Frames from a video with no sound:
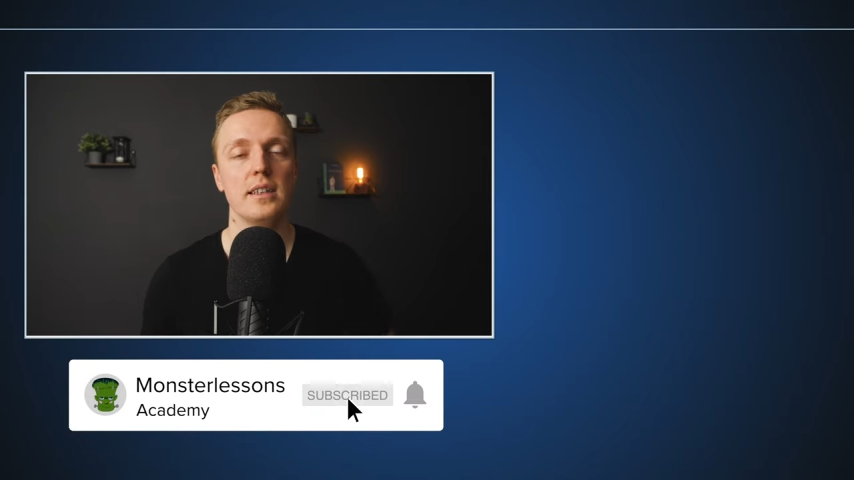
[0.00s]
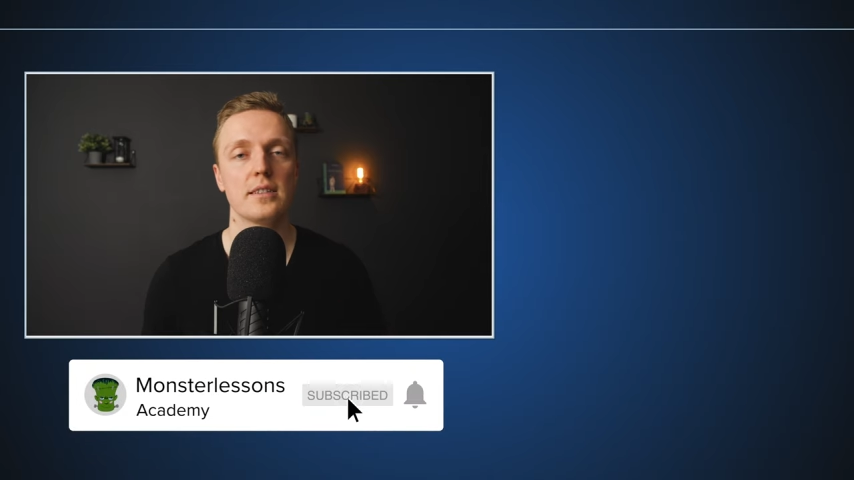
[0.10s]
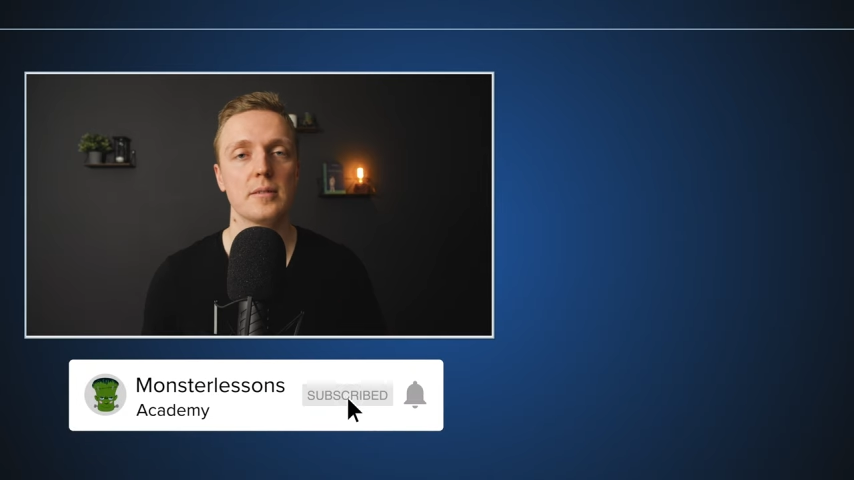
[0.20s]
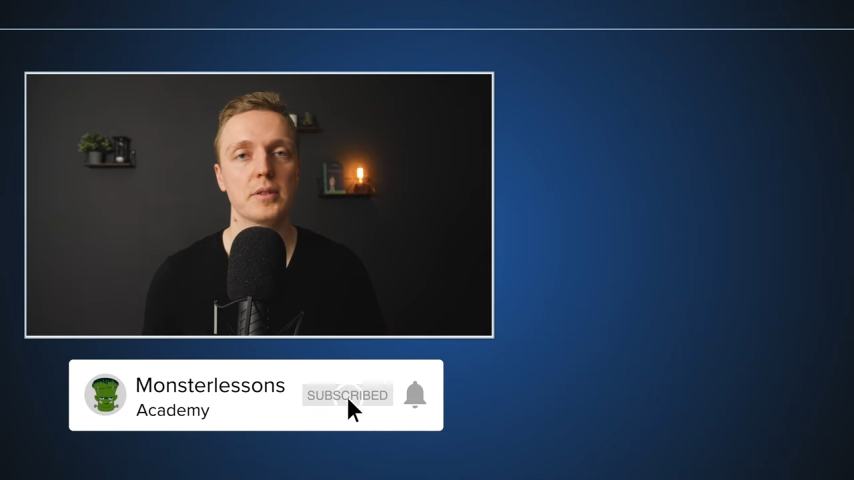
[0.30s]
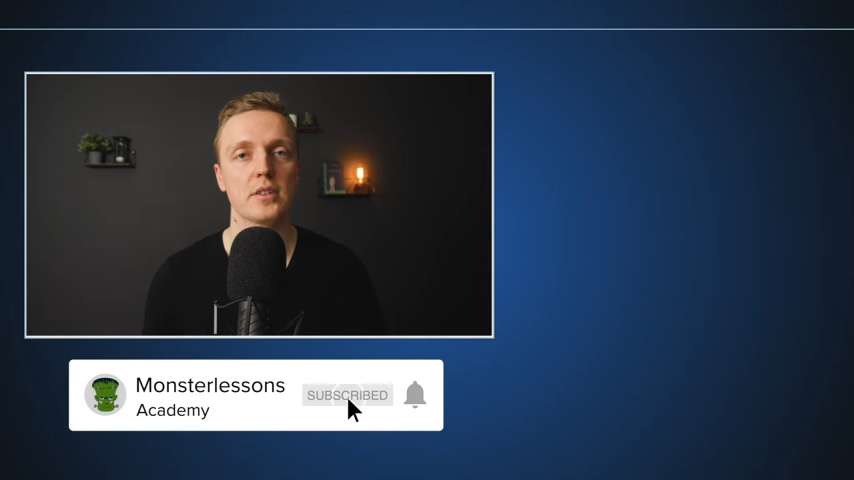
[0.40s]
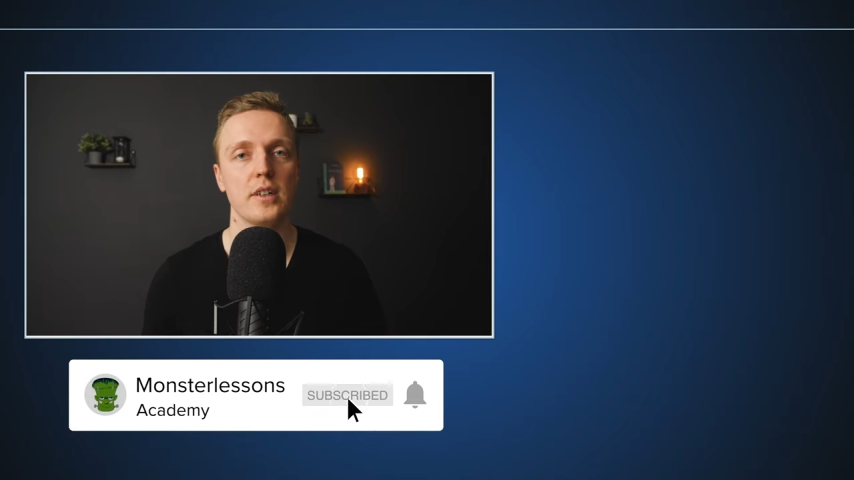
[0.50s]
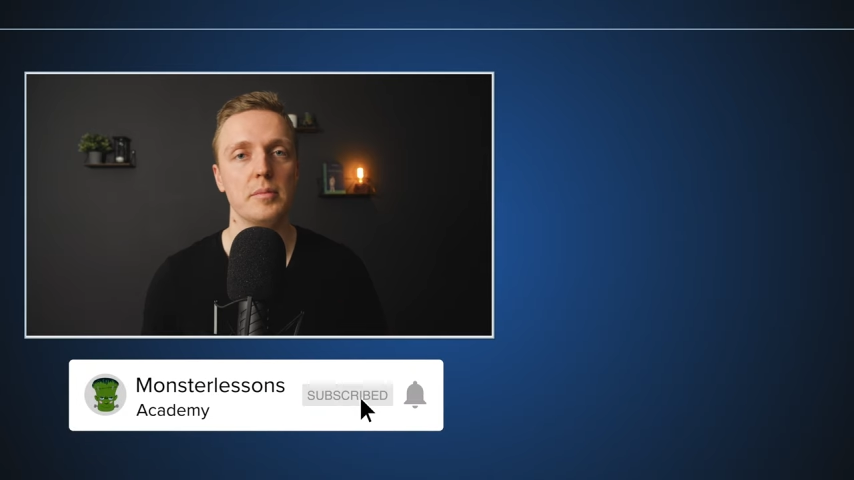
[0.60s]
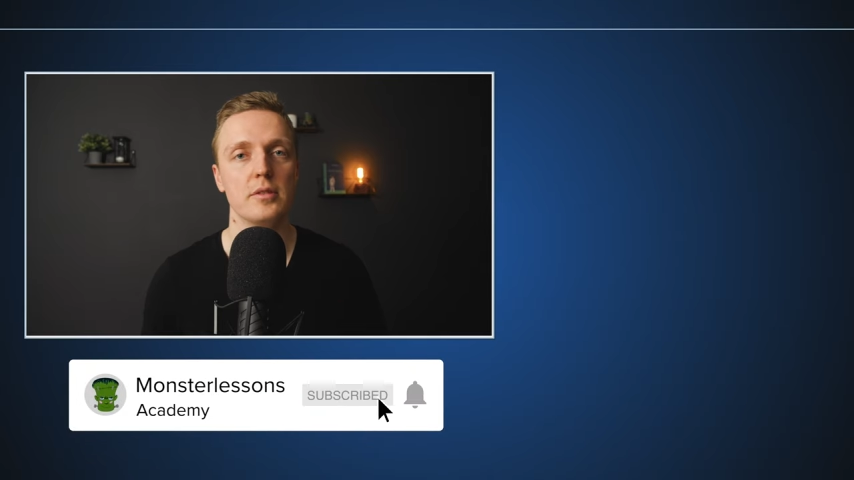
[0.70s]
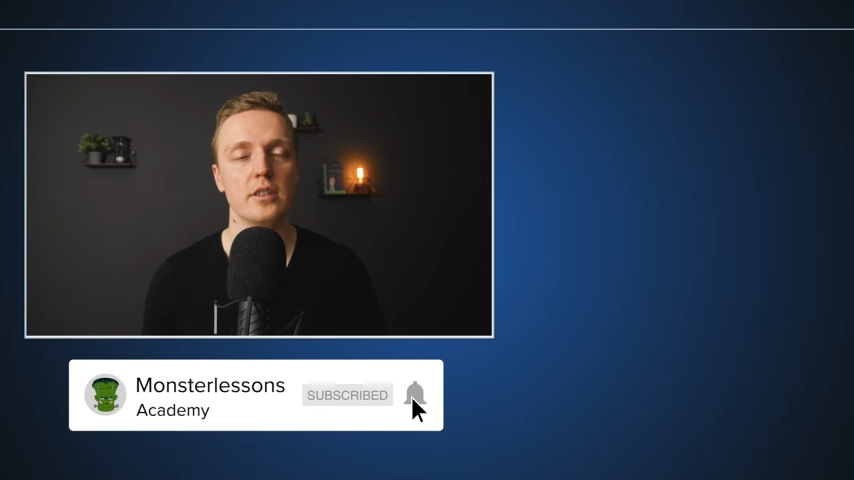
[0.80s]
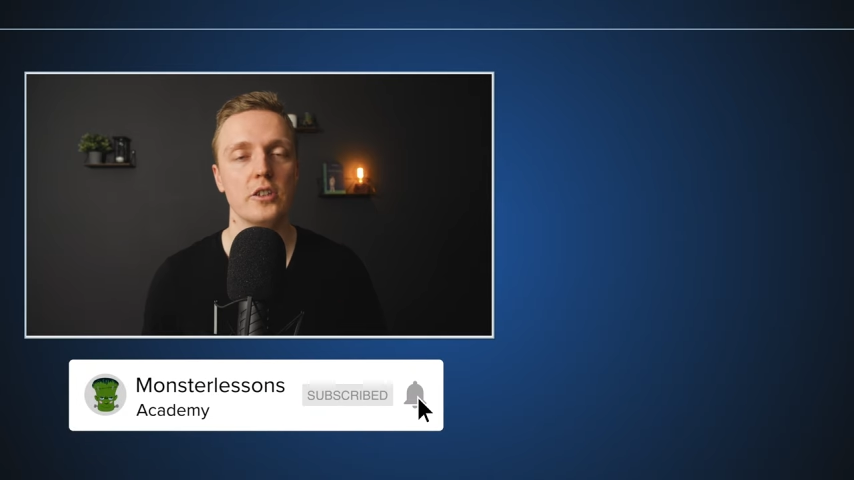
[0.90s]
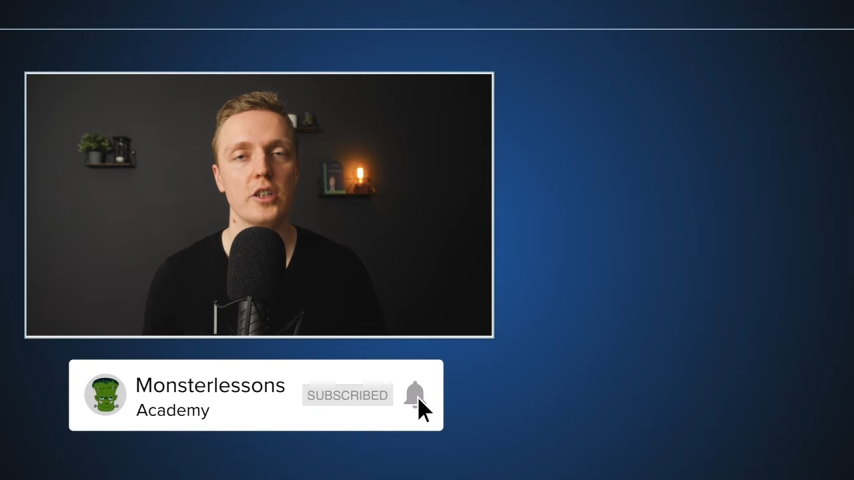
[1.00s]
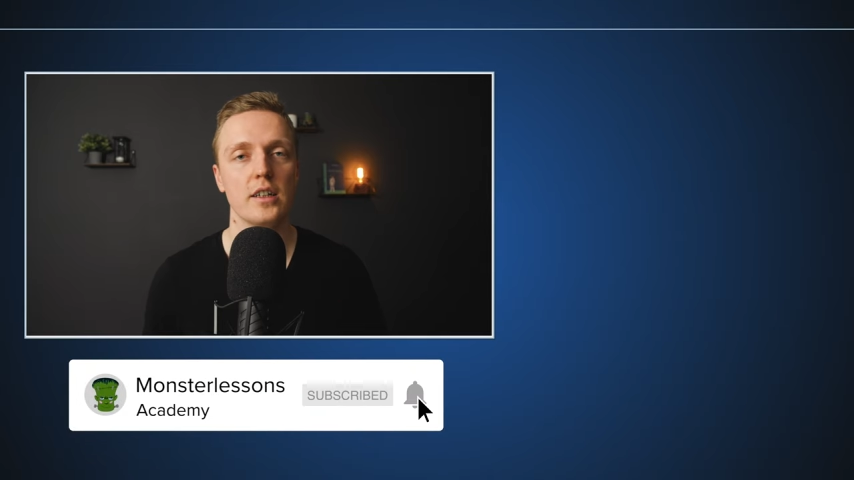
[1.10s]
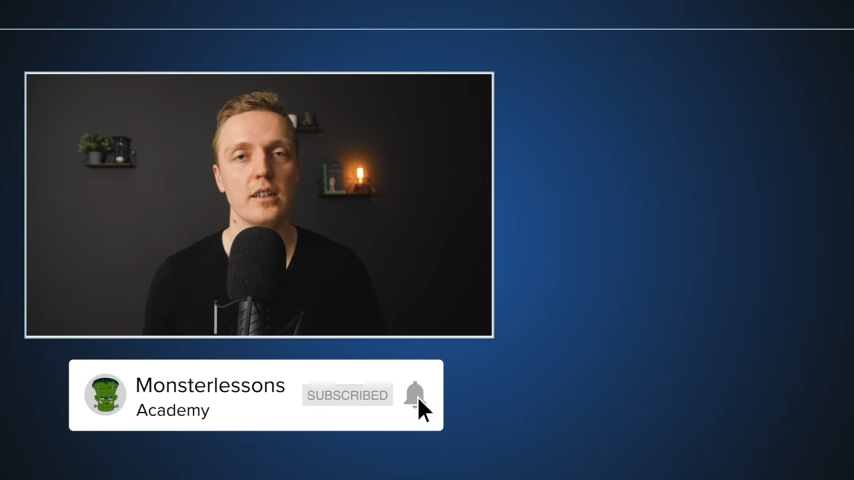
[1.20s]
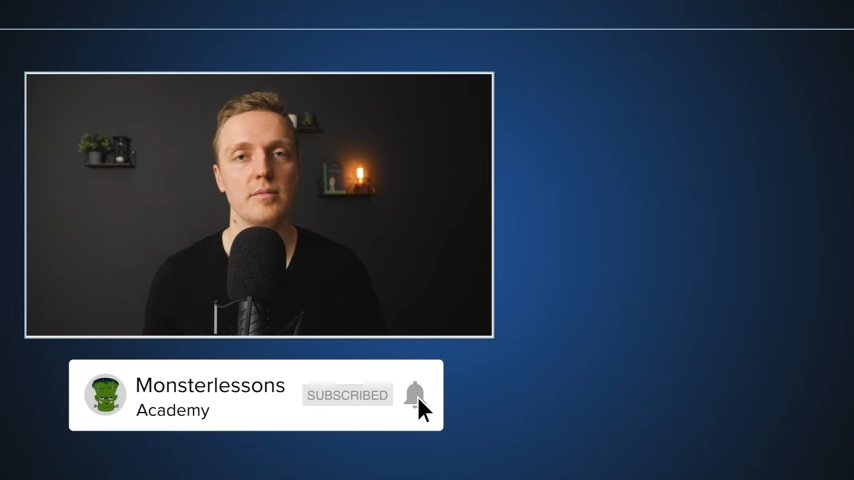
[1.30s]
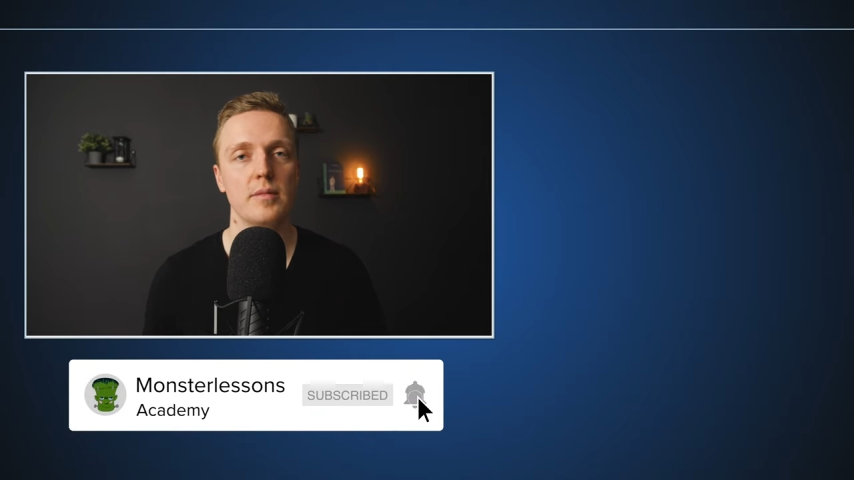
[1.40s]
and subscribe to the channel.